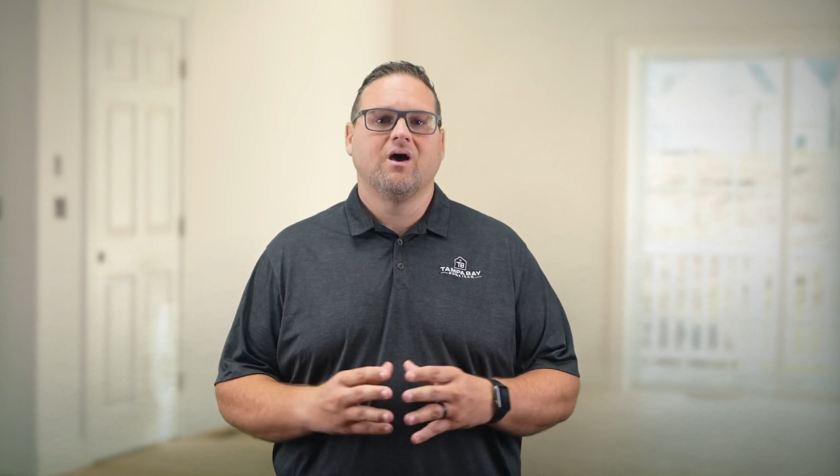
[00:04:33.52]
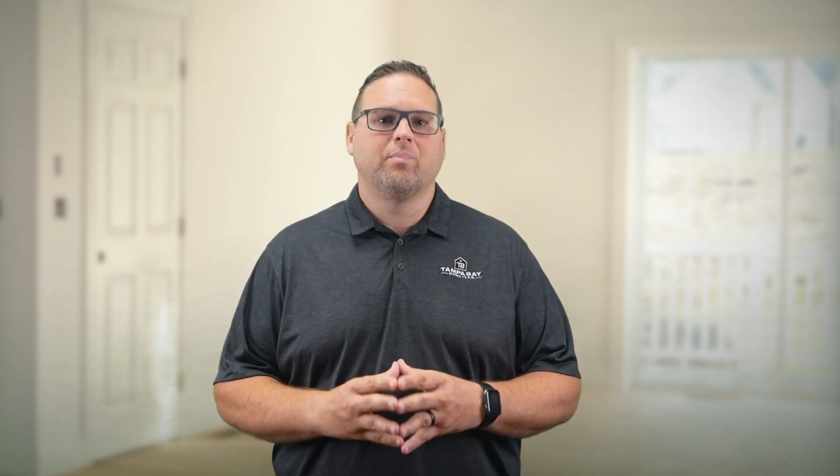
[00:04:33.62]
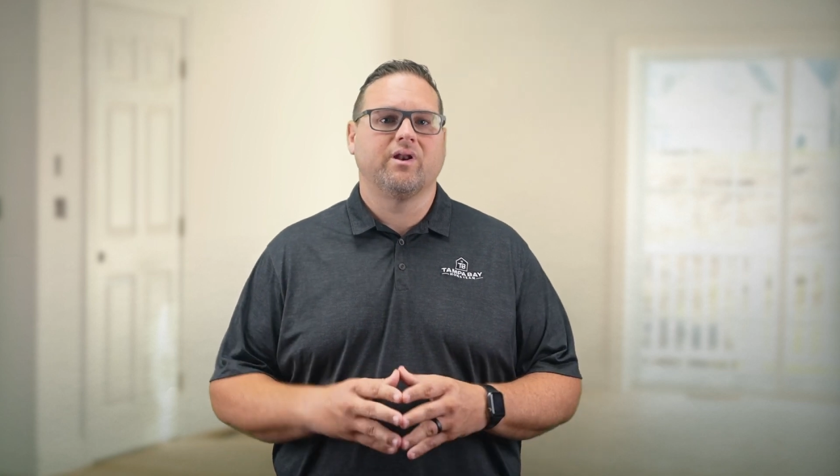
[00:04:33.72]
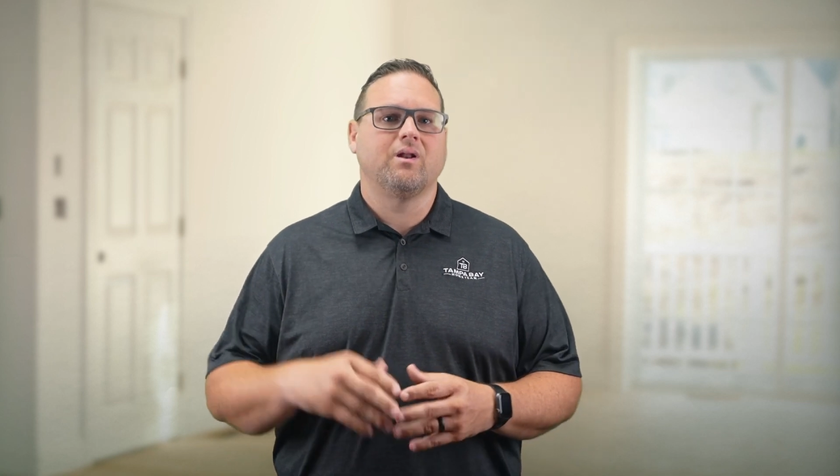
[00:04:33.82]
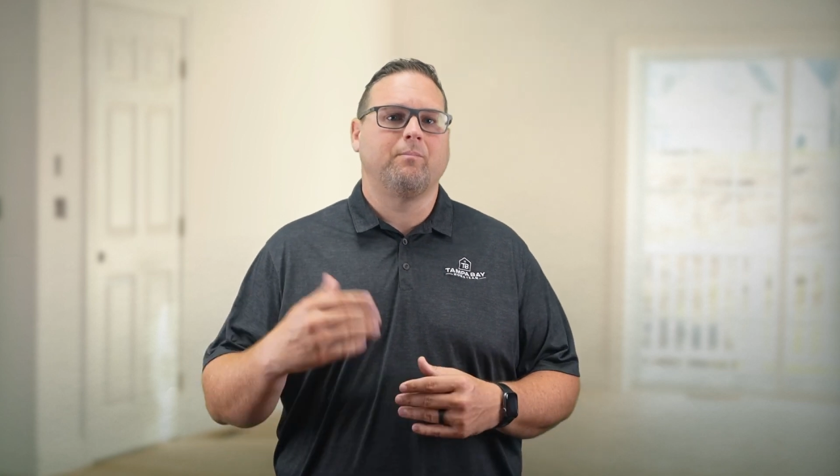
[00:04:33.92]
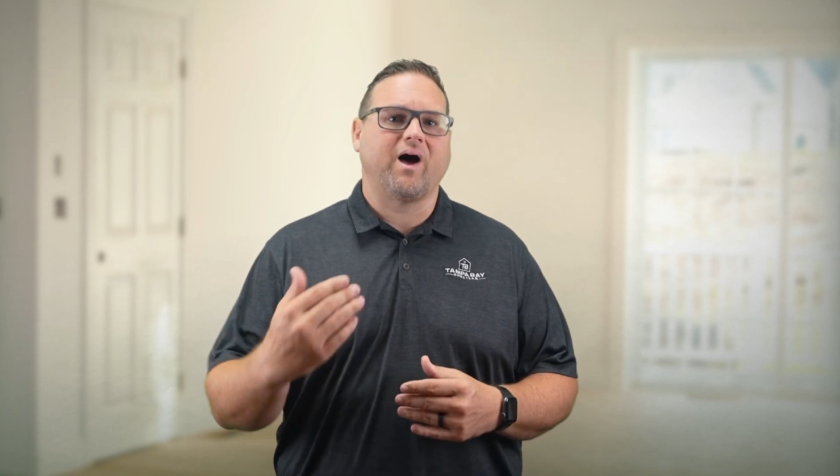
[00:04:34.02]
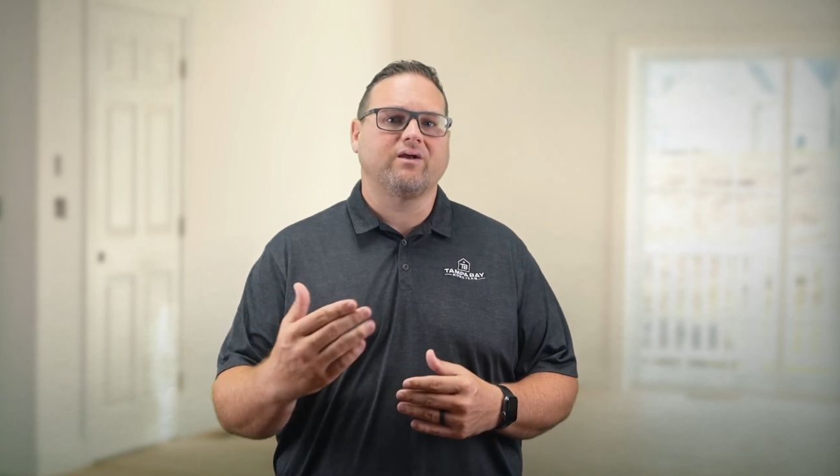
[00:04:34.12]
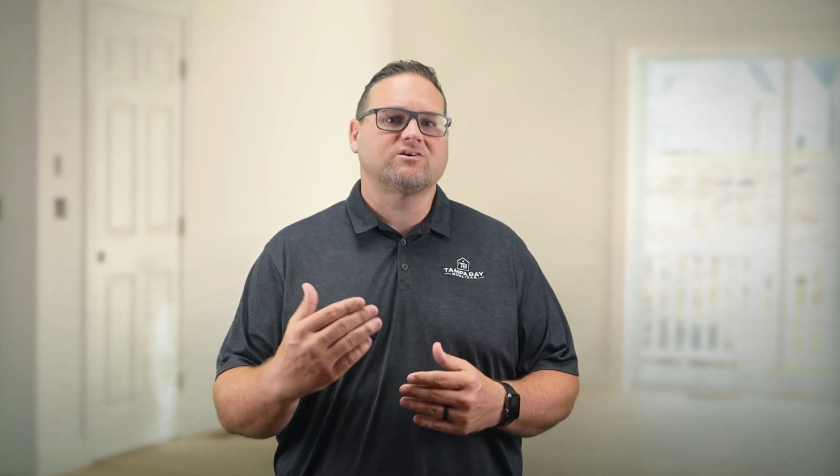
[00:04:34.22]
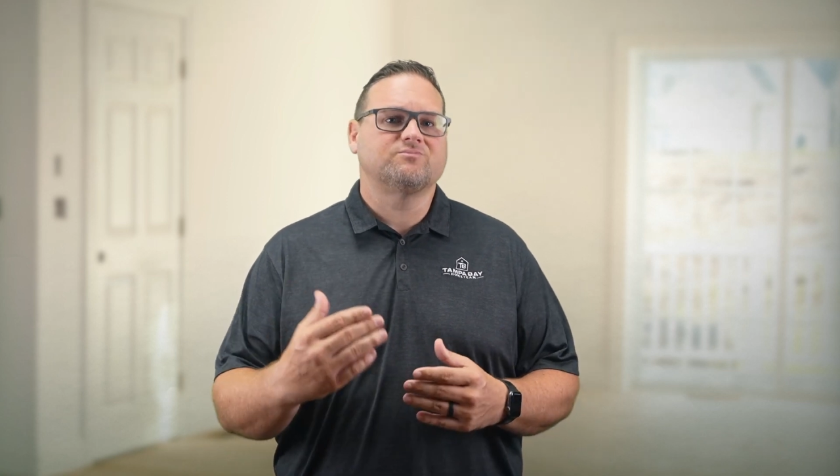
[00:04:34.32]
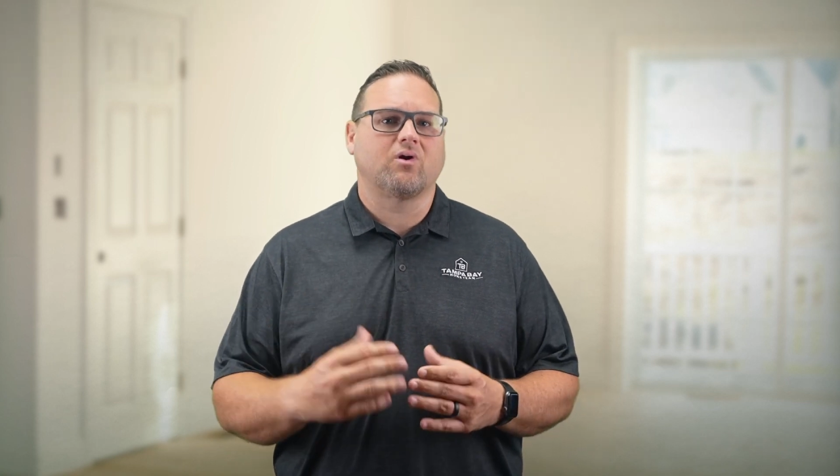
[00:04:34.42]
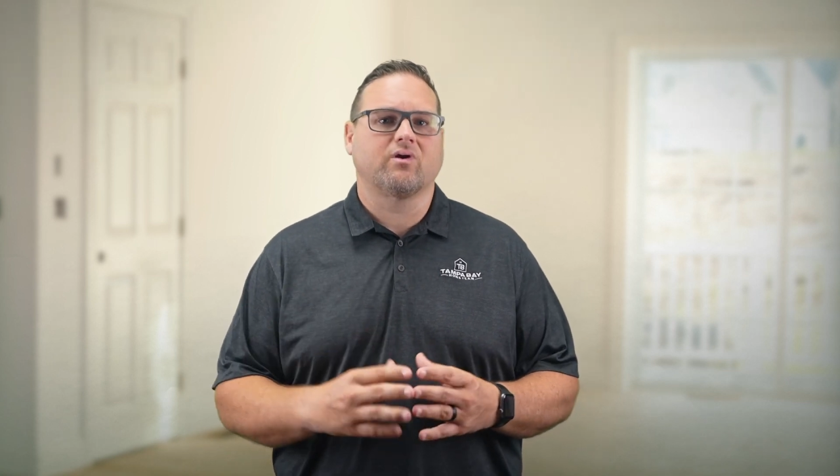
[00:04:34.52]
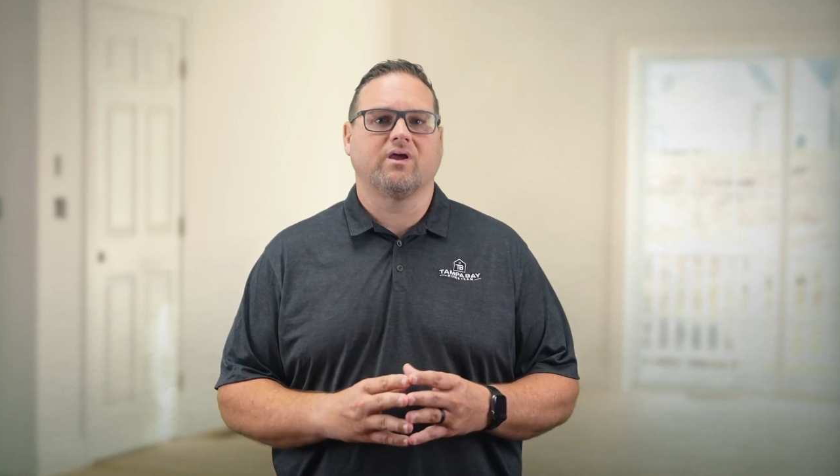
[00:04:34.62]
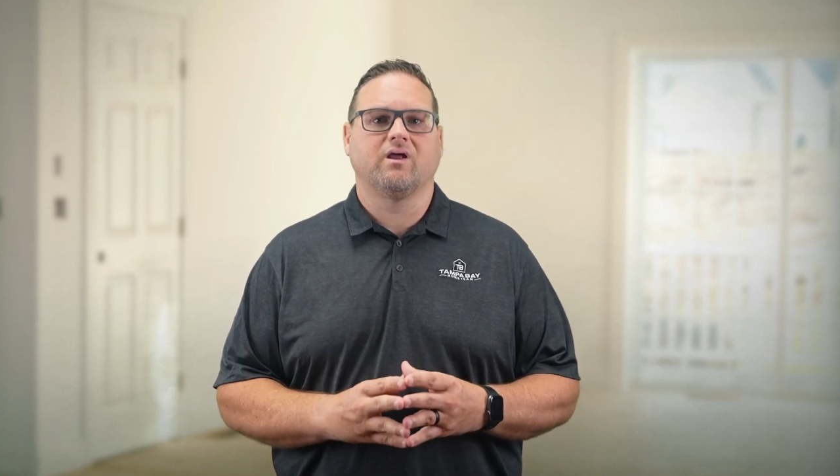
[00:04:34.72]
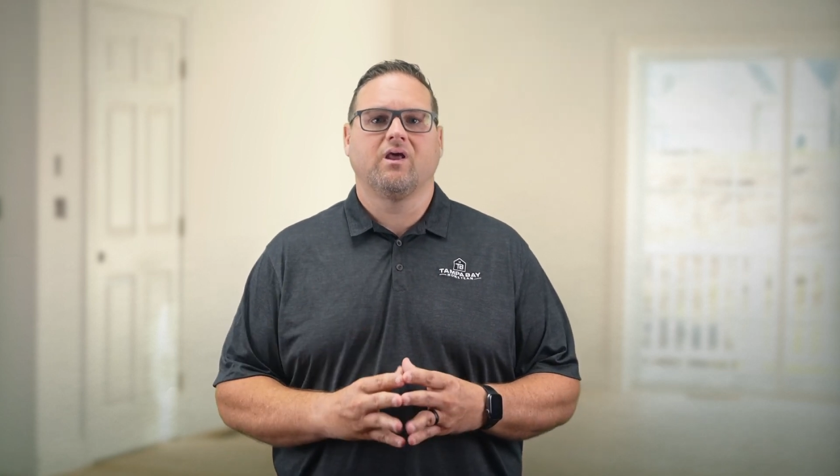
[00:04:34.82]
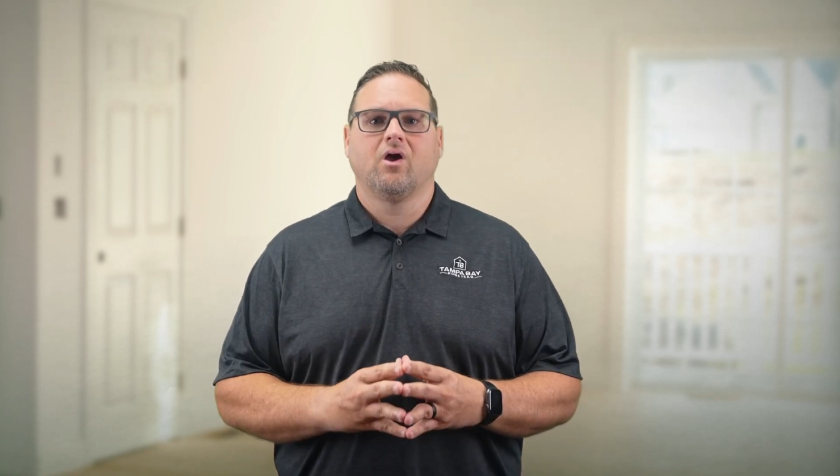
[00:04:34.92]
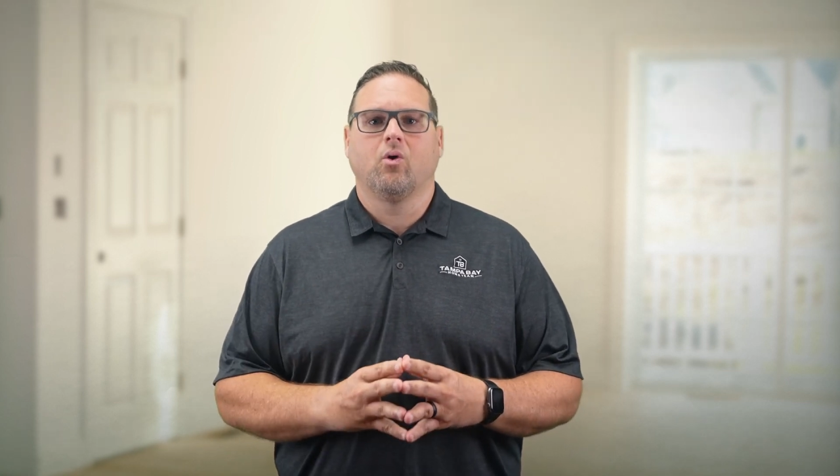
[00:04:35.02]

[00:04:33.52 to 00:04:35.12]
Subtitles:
But in a buyer's market